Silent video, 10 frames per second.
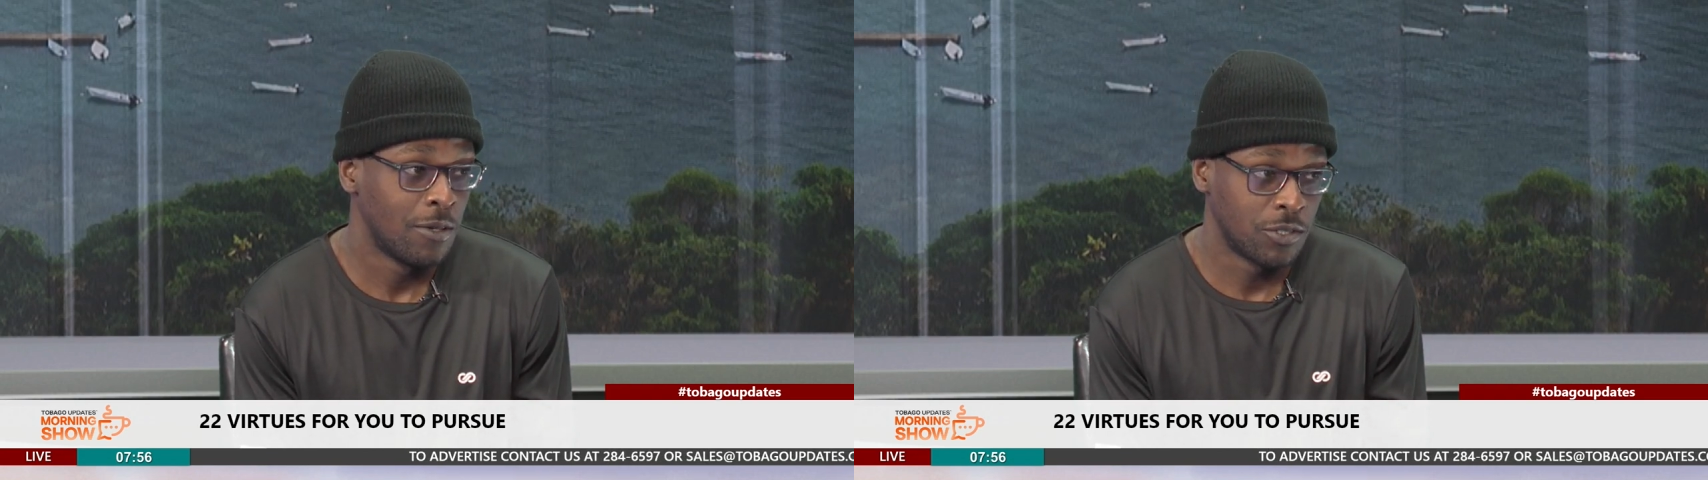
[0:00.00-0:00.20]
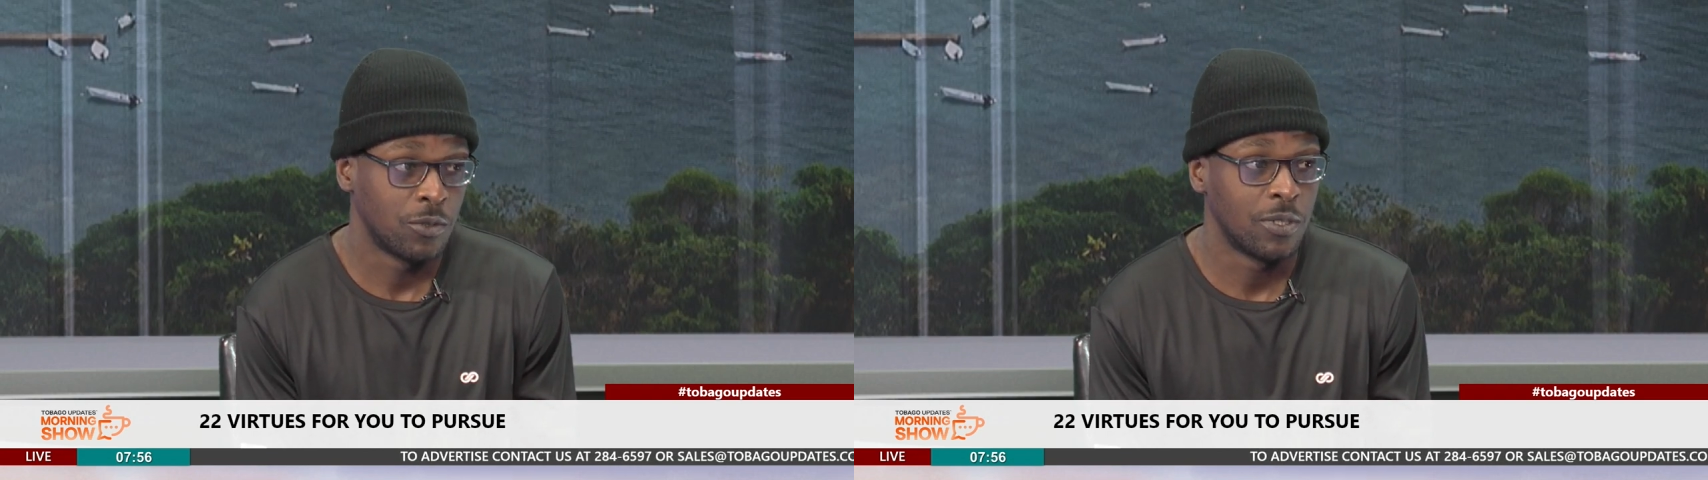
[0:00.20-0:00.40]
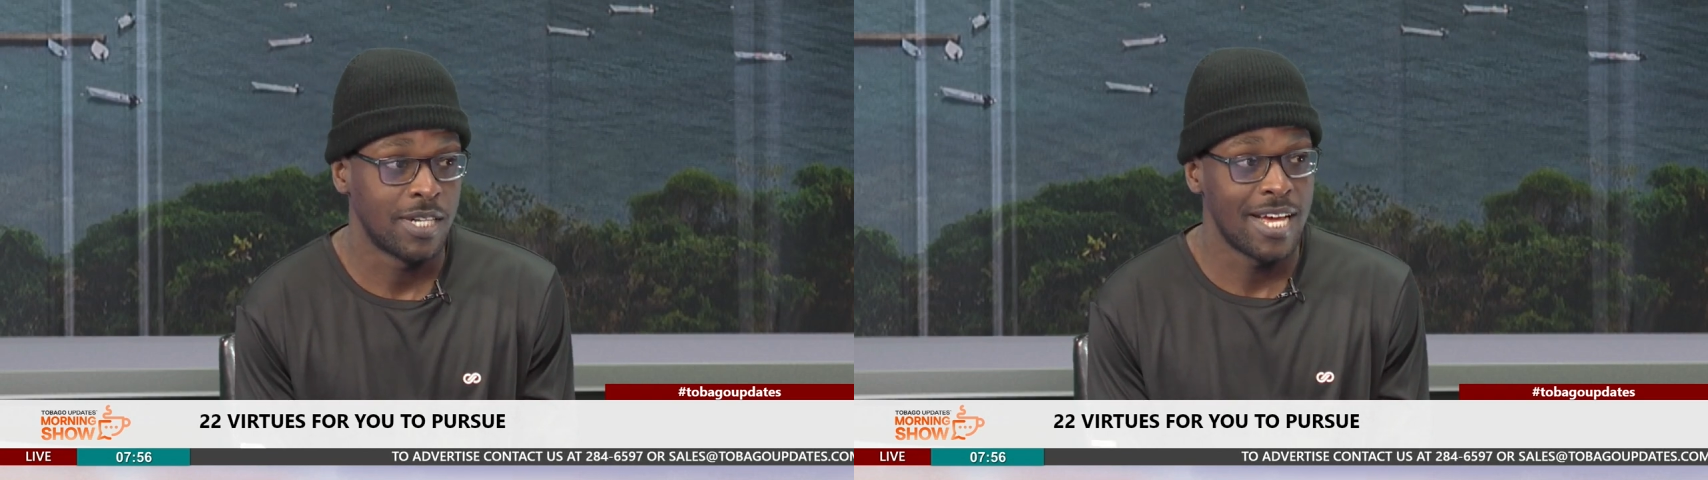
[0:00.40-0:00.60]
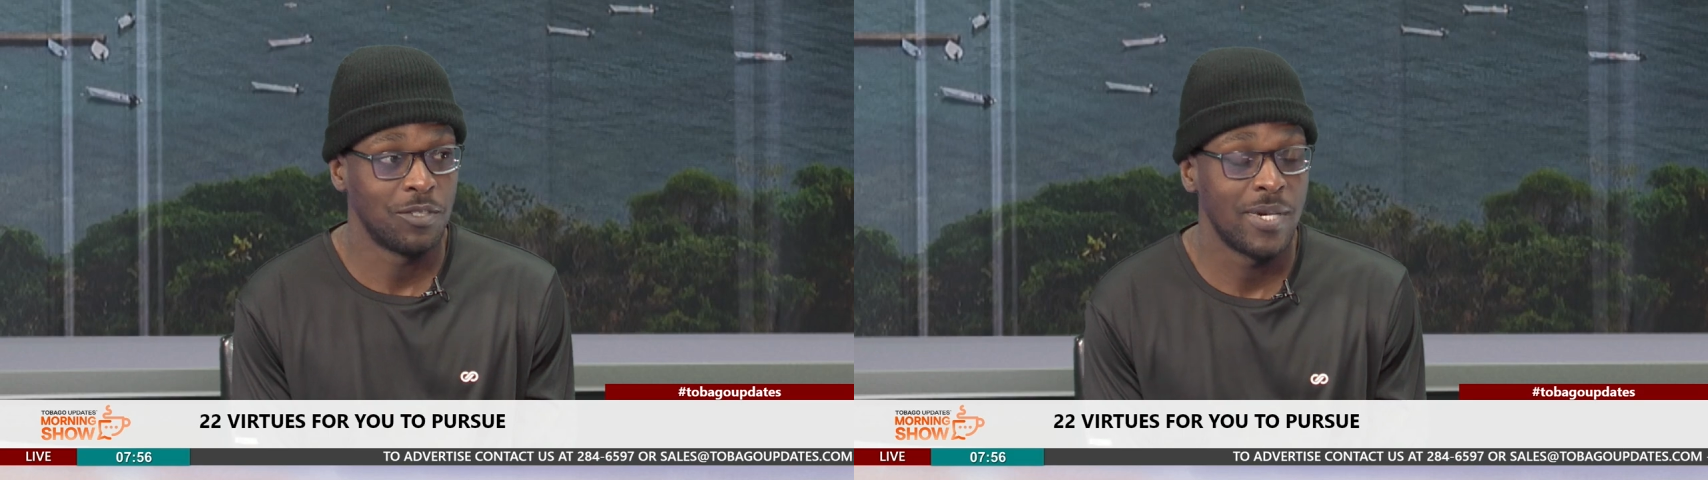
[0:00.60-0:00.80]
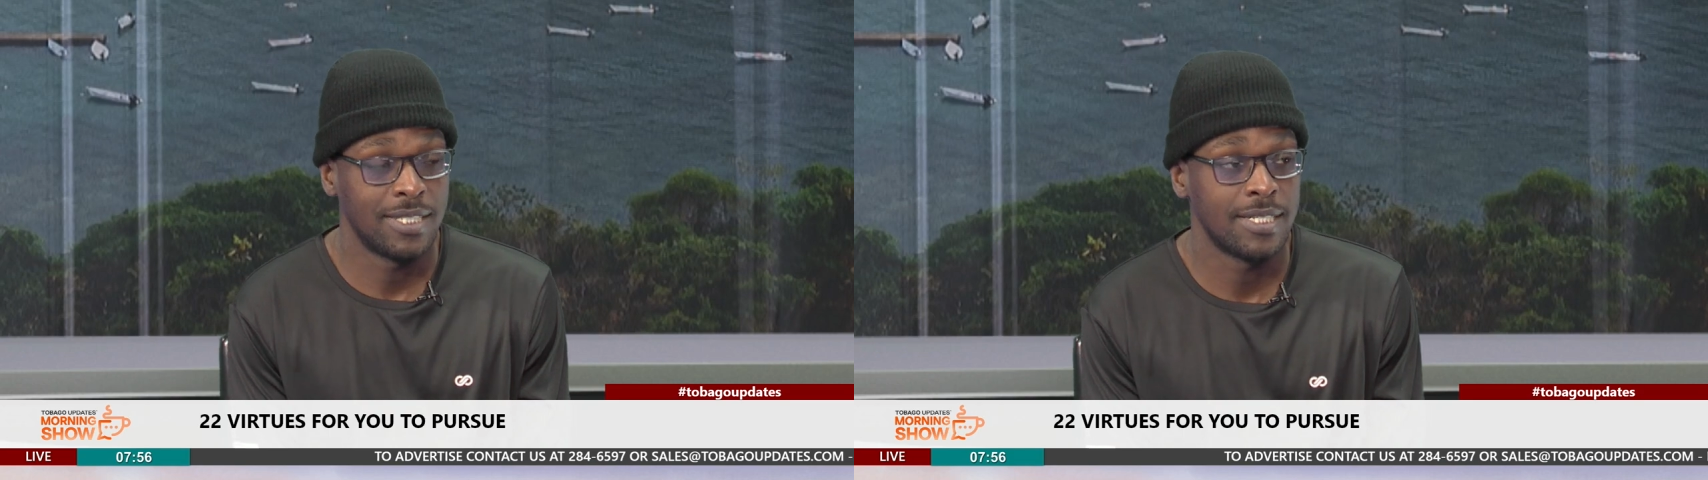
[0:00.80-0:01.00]
So yes, that is
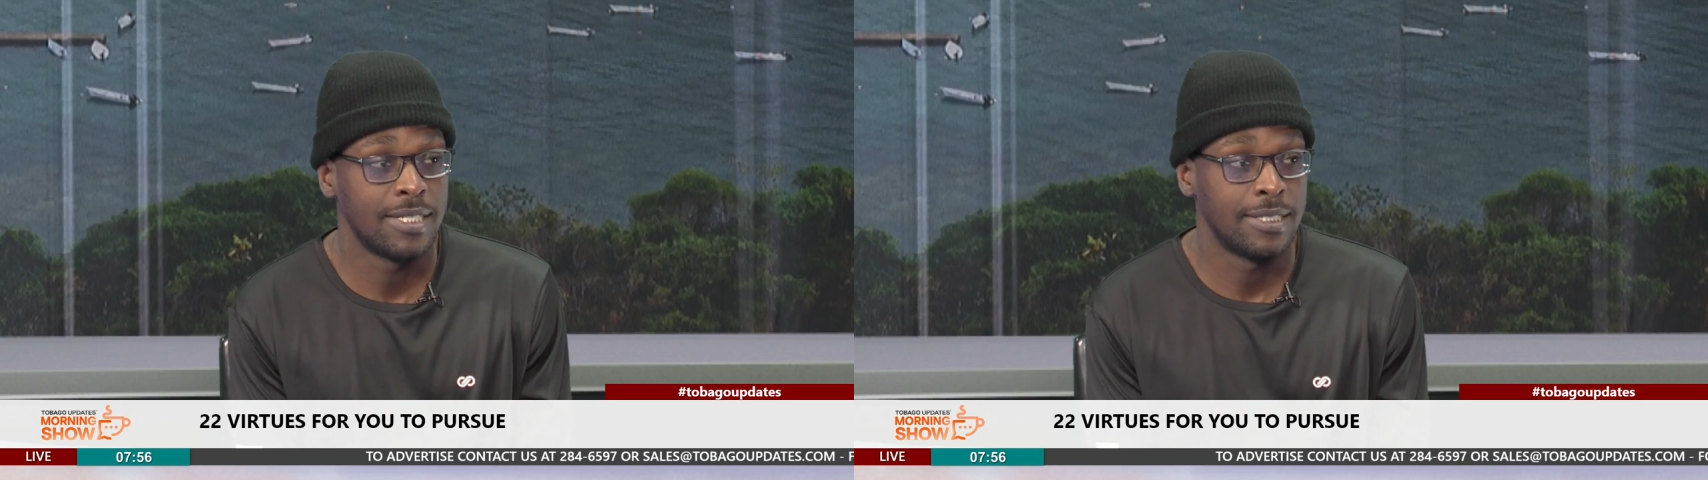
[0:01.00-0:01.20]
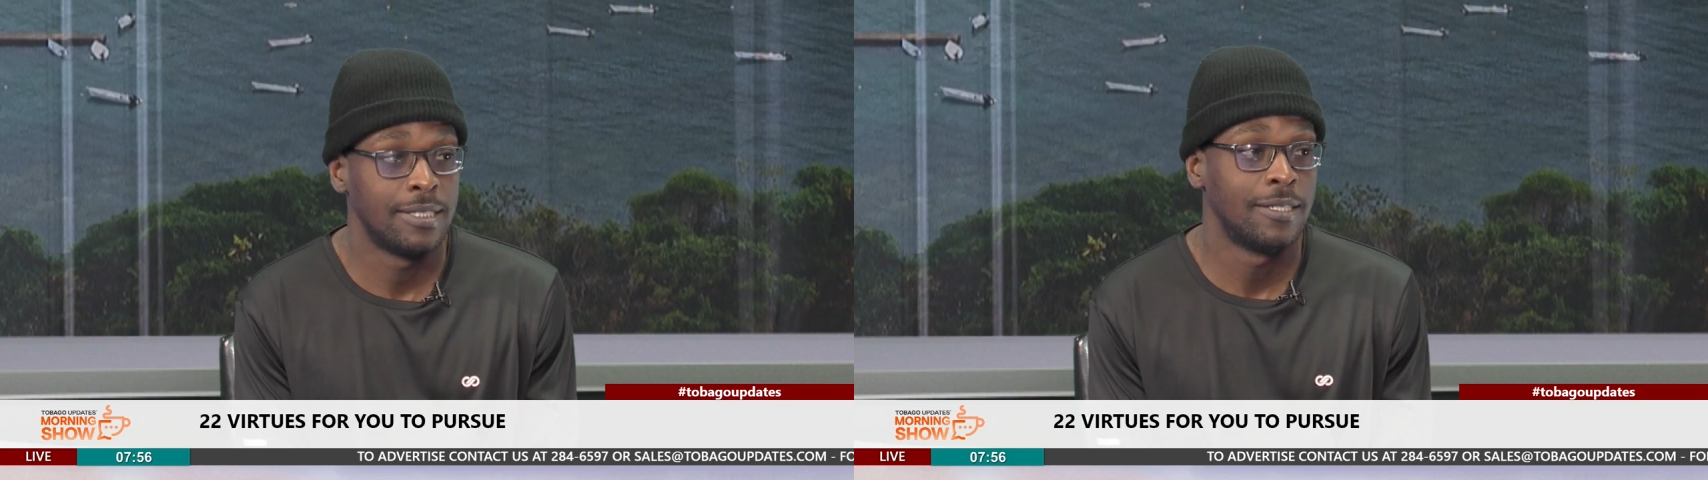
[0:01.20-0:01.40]
where it started.